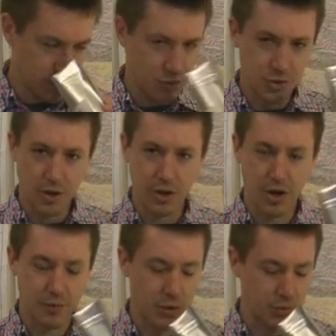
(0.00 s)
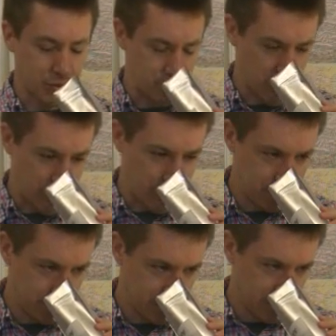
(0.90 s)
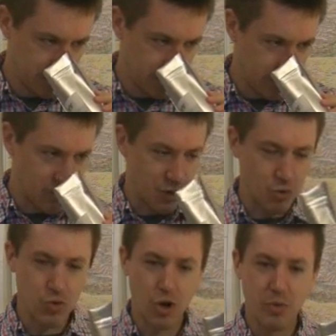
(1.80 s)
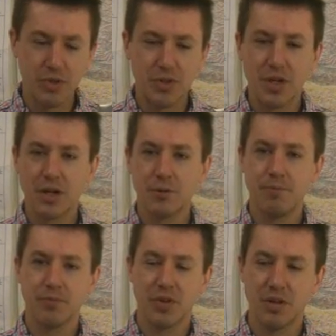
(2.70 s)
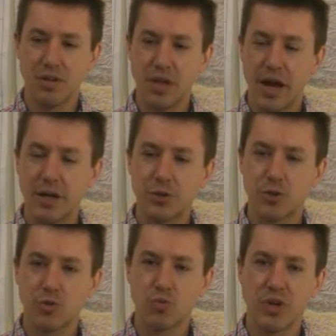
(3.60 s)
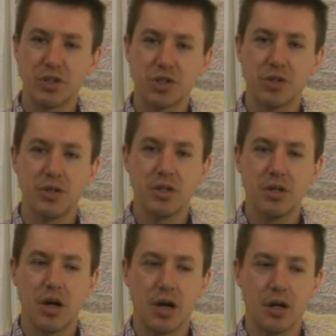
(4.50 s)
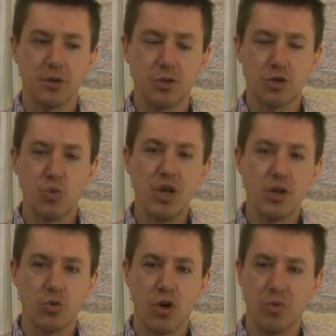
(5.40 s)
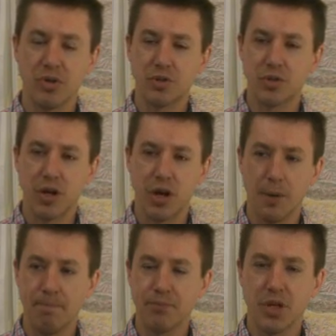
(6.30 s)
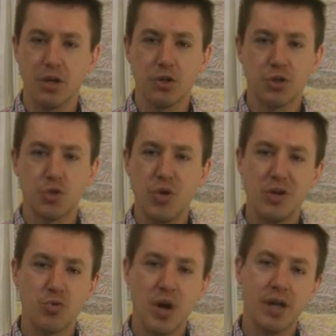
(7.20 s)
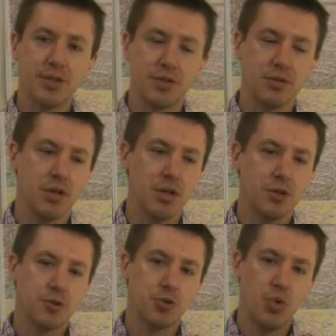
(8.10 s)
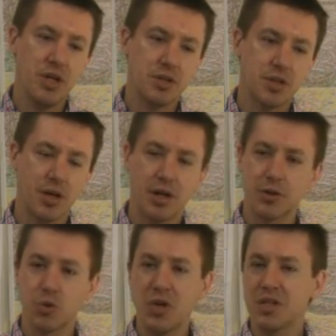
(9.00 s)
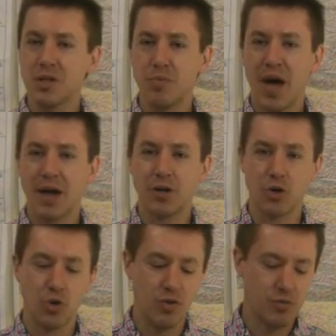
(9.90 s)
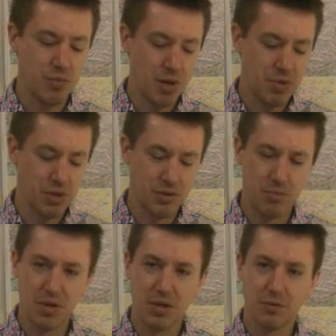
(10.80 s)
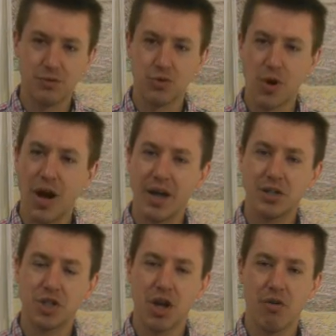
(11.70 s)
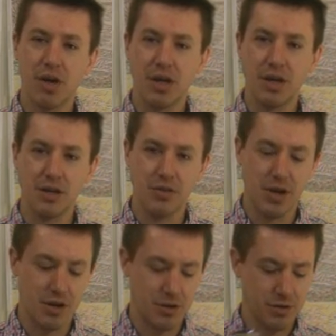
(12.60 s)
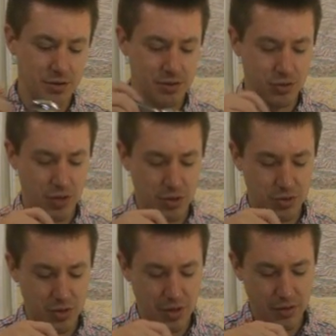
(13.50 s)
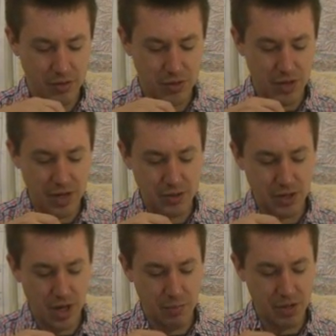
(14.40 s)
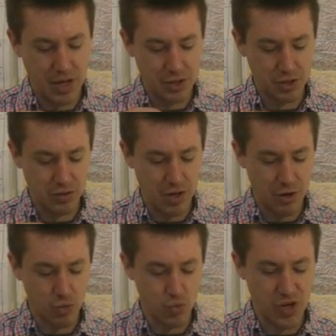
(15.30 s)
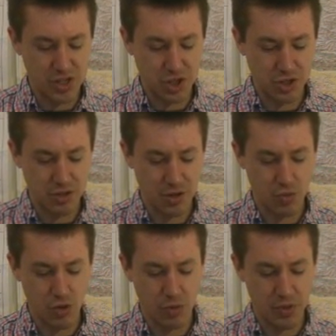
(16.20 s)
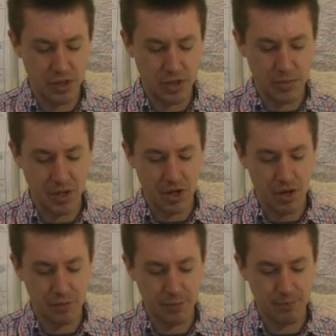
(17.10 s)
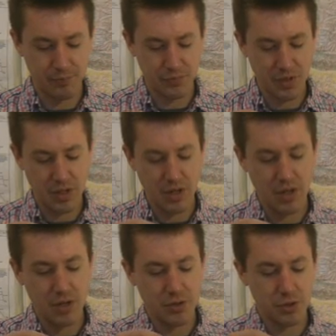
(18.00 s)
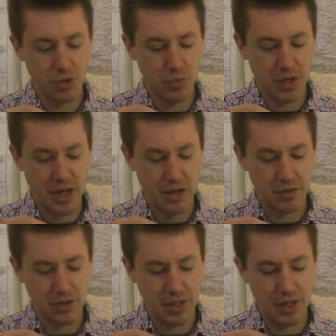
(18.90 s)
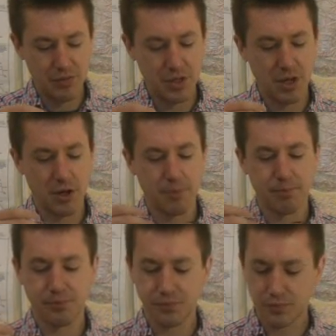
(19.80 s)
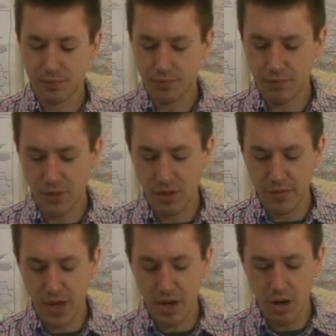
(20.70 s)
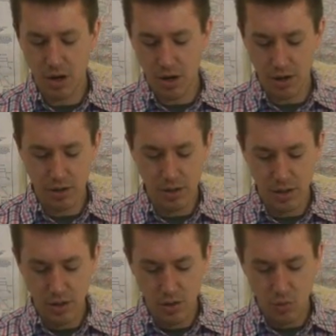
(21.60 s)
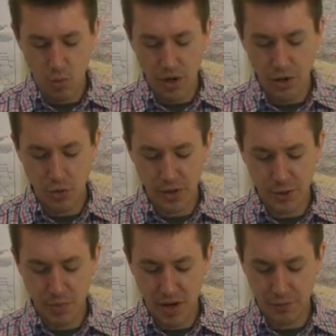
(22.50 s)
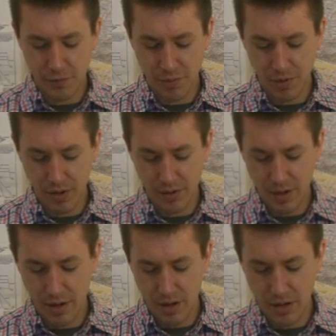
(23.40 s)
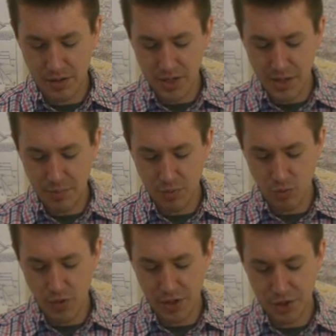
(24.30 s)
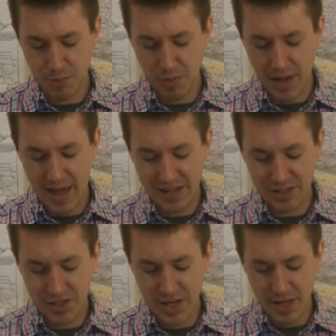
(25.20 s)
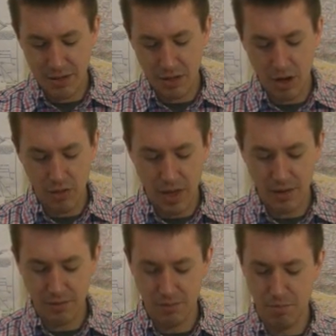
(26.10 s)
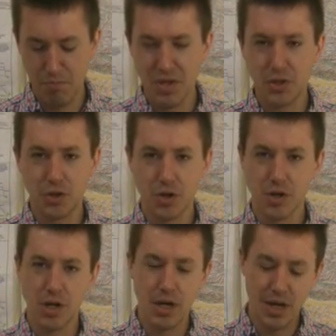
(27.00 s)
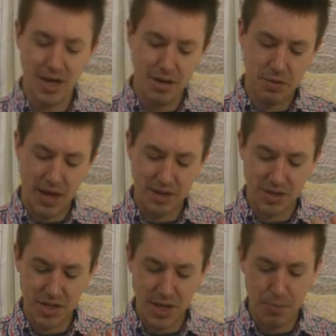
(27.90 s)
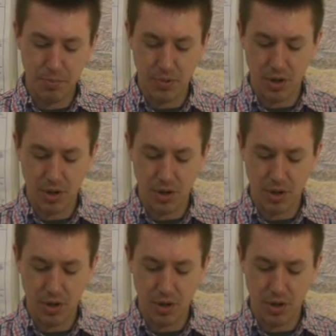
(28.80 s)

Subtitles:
Starting off here with the dry. The aromas here, nice, rich, sweet aromas, sweet raisin, sweet tobacco, even maybe a bit of dry cherry in there. So that's a nice combination there. Rich aroma coming off. Scooping out the leaves here. They are what you expect from a deep, rich black tea. They are that bister, that deep